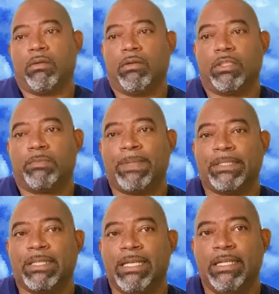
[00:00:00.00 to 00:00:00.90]

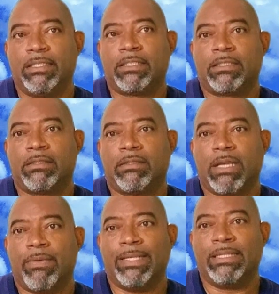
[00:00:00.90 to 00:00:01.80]
Special needs, I
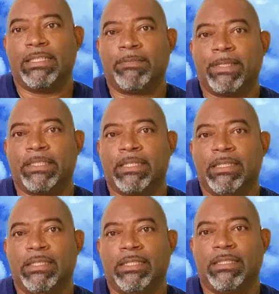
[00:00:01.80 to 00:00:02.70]
went into special
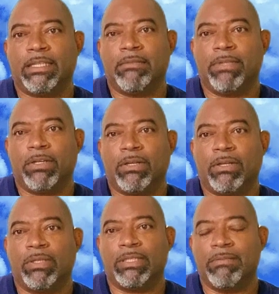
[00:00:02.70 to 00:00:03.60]
needs teaching because I
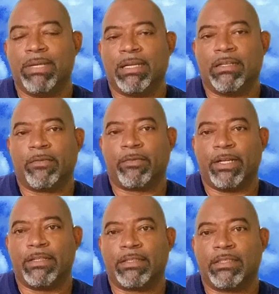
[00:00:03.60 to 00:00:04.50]
wanted to make a
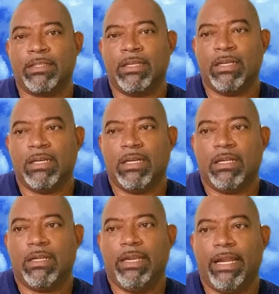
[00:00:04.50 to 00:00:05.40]
difference.
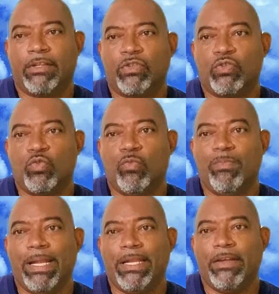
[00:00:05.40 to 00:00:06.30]
There are too
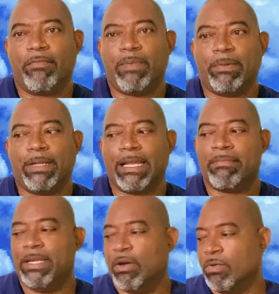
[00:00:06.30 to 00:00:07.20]
many of people like
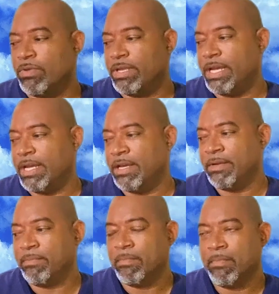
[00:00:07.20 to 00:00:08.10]
me out
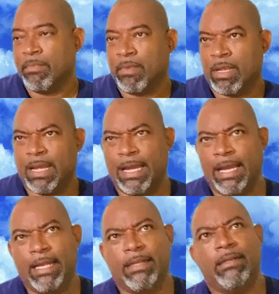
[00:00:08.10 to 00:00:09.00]
there,
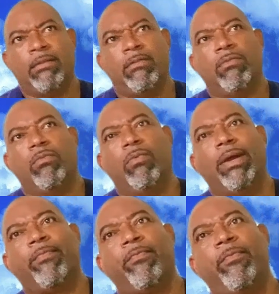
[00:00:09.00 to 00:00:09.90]
and we're
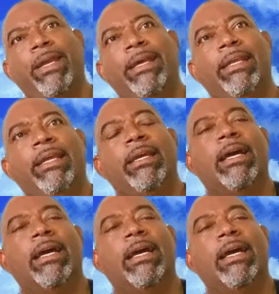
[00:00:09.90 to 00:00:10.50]
failing.